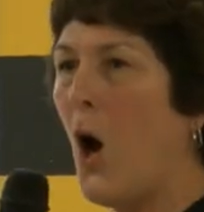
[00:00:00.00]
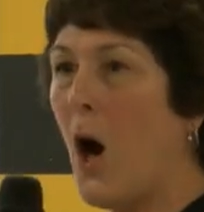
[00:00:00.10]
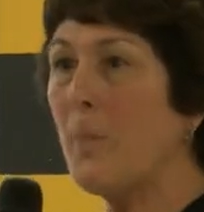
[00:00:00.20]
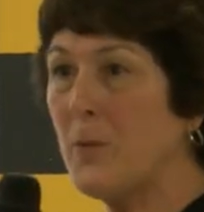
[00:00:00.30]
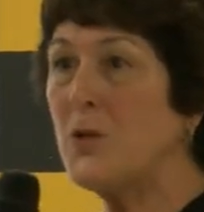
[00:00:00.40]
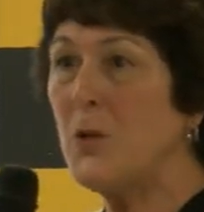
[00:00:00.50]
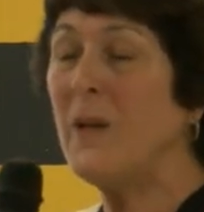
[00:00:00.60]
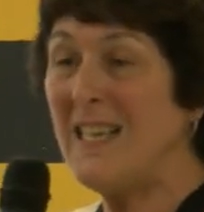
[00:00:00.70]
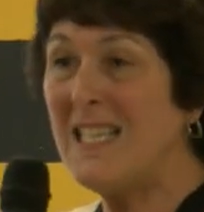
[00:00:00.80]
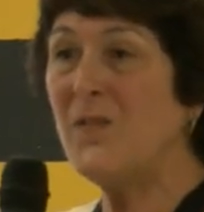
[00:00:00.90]

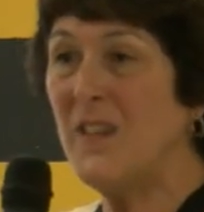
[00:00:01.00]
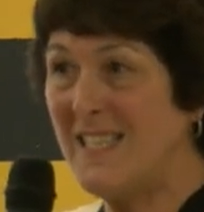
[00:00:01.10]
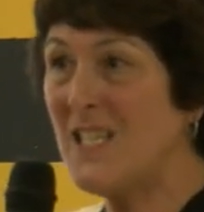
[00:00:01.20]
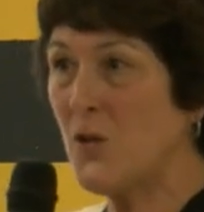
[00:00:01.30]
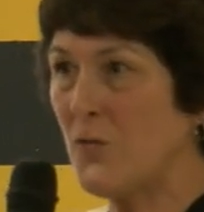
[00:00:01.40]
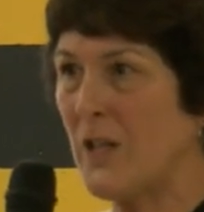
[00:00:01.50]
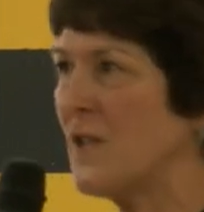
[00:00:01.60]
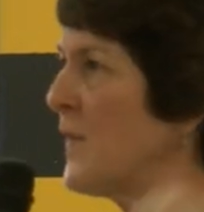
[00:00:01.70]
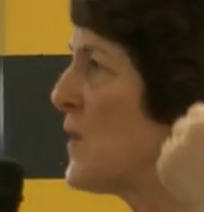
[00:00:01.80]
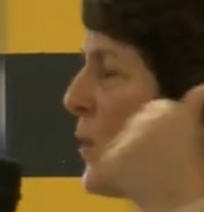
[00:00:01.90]
opportunities for
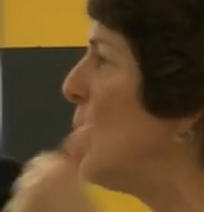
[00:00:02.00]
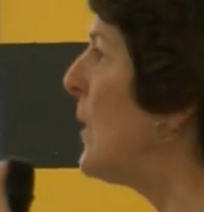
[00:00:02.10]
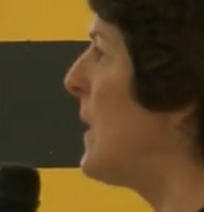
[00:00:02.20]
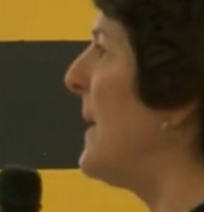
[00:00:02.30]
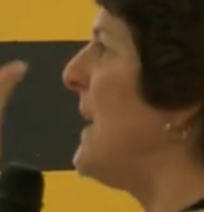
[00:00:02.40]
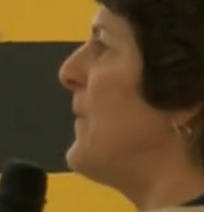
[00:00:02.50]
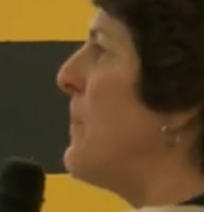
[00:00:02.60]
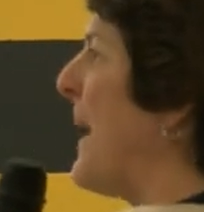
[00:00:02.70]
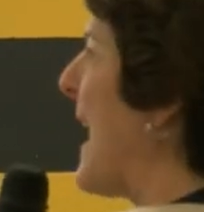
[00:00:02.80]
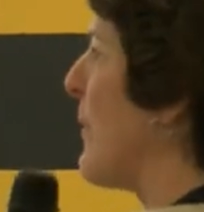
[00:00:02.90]
districts, for school committee, for
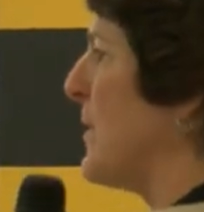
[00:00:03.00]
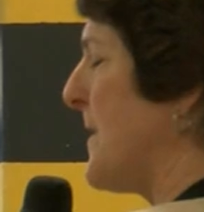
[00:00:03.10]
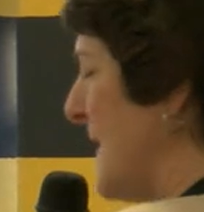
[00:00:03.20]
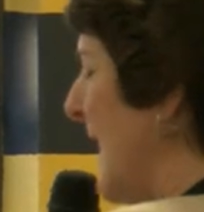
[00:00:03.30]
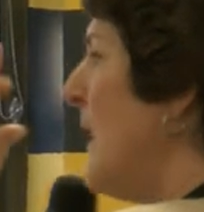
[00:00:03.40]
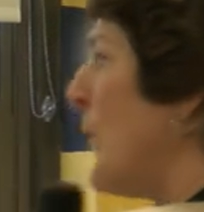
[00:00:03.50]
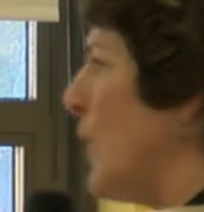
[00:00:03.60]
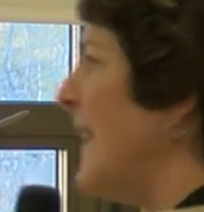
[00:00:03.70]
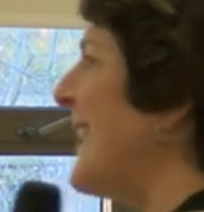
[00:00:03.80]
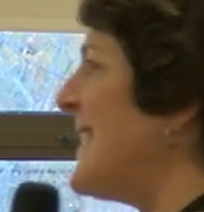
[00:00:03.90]
parents, for
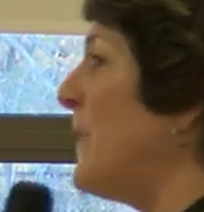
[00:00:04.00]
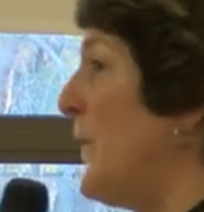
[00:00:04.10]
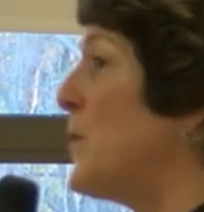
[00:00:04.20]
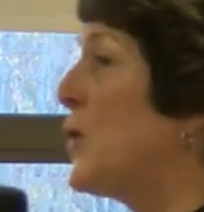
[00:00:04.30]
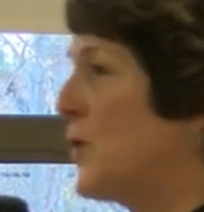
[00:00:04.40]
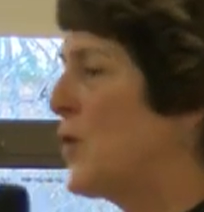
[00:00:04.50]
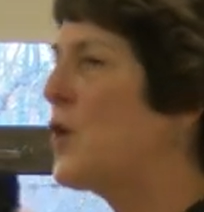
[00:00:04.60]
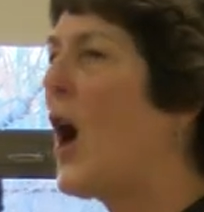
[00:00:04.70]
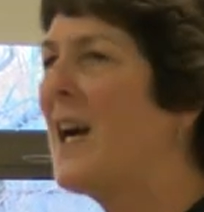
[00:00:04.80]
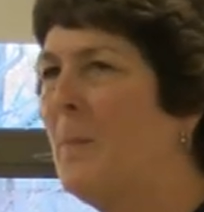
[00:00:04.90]
elected officials to
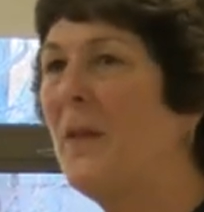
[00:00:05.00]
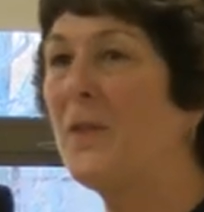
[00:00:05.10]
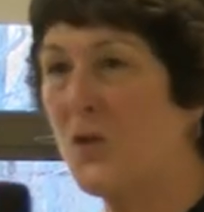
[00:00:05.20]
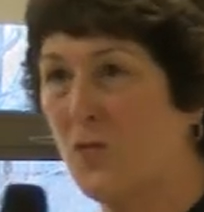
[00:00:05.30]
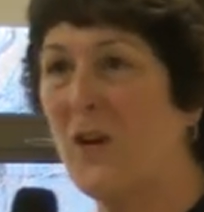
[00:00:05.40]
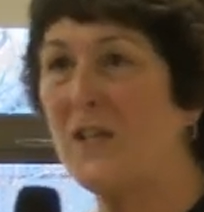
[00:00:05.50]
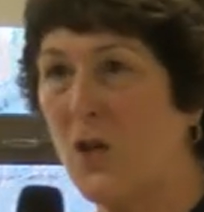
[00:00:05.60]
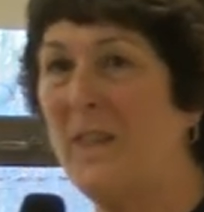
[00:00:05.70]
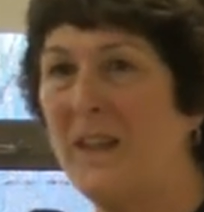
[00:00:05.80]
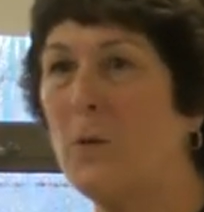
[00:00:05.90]
talk about the stress
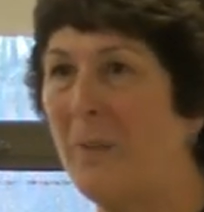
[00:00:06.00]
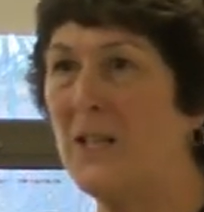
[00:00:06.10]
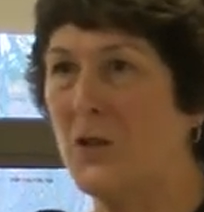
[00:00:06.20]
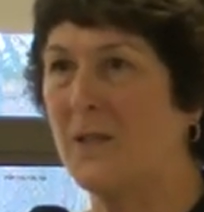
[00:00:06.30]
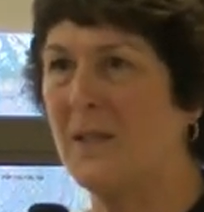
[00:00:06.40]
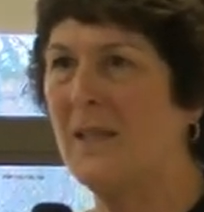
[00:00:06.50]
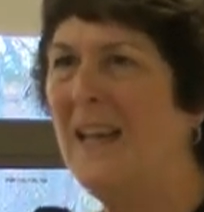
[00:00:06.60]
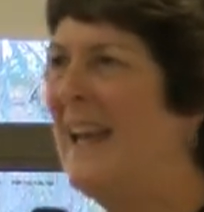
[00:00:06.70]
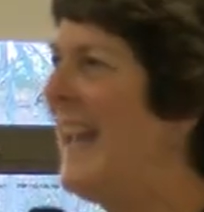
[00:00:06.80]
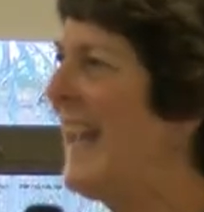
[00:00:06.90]
on their budgets.
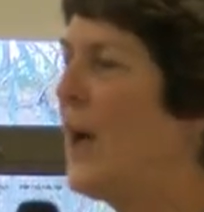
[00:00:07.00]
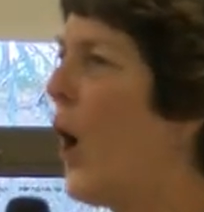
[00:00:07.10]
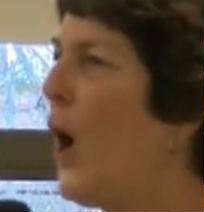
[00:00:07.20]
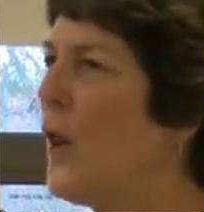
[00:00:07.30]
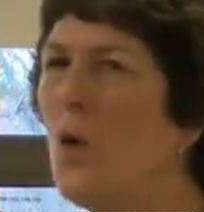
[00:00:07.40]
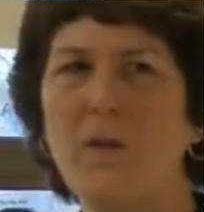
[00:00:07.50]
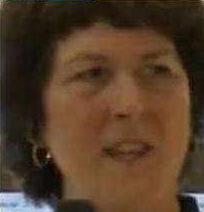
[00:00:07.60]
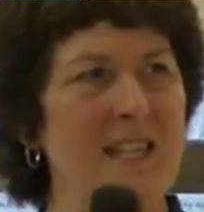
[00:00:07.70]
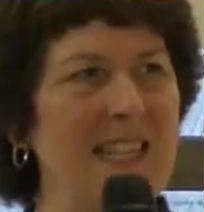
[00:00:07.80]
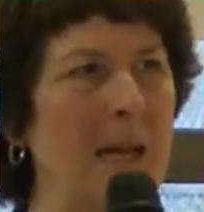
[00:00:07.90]
And all over
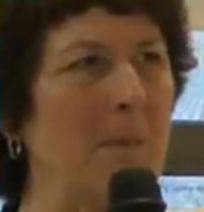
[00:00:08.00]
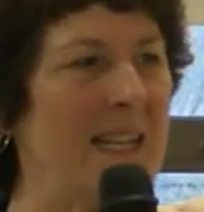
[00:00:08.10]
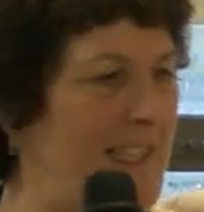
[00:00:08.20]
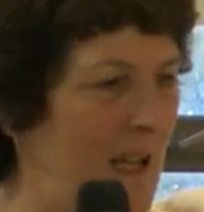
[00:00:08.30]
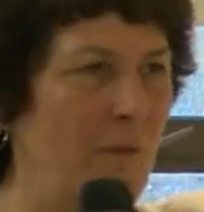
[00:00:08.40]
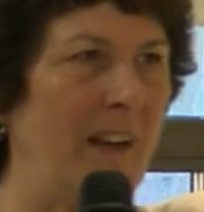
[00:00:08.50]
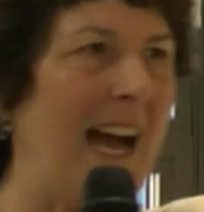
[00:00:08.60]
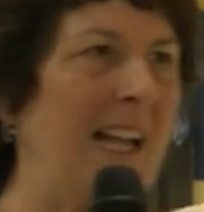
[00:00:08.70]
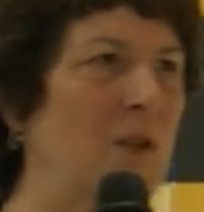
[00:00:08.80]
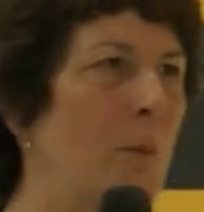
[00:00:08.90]
the state, myself and
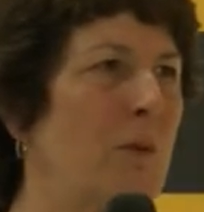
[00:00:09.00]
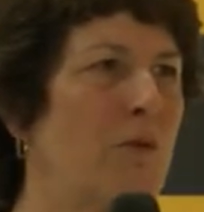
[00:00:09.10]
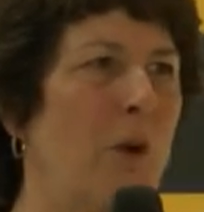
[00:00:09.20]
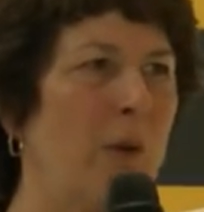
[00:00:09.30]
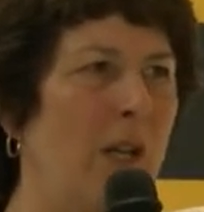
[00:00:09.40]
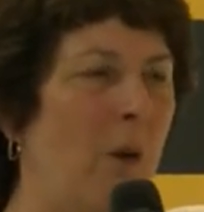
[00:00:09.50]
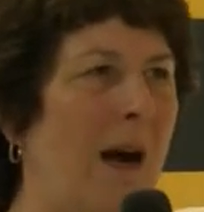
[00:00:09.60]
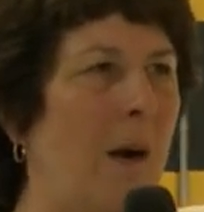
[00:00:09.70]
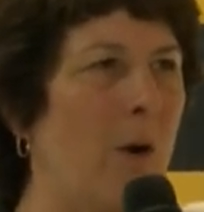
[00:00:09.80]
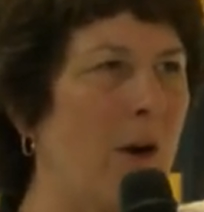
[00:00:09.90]
Aldo Petronio,
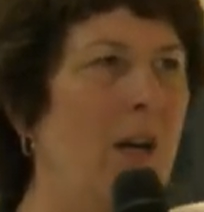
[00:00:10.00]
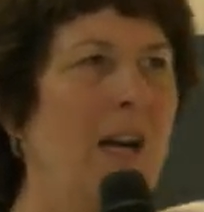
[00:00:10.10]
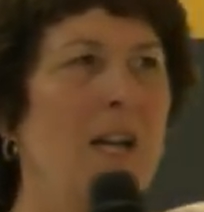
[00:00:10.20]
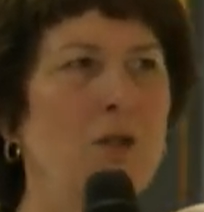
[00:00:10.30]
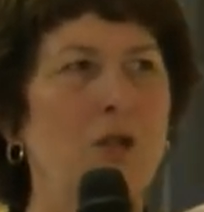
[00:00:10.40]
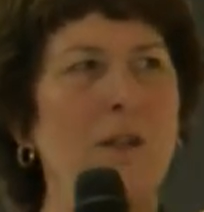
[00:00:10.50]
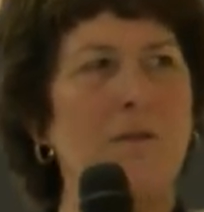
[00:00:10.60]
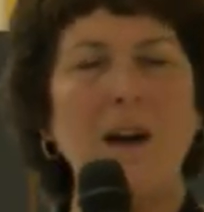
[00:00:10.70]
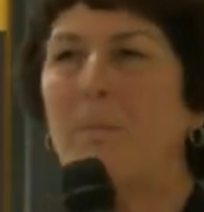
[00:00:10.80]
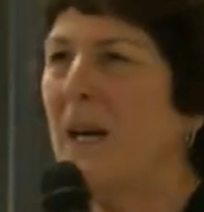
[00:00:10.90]
our
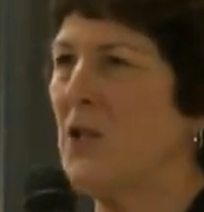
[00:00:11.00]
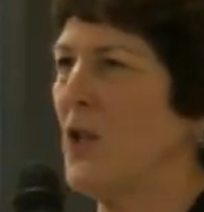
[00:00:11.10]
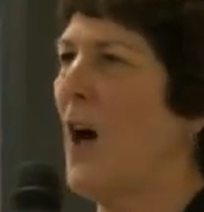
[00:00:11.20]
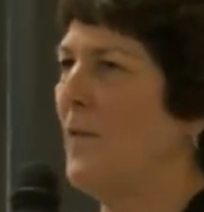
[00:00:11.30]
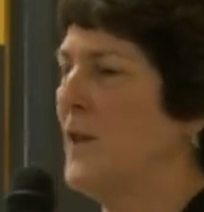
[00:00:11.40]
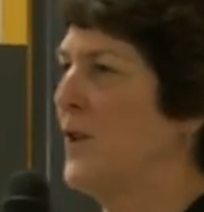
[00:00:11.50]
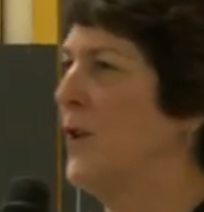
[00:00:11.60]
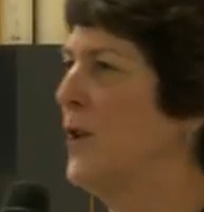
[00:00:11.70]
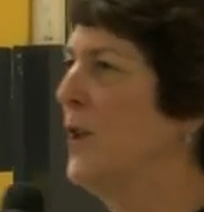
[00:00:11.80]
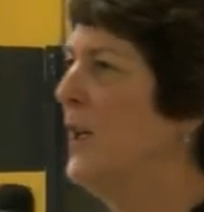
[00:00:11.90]
chief uh, budget officer,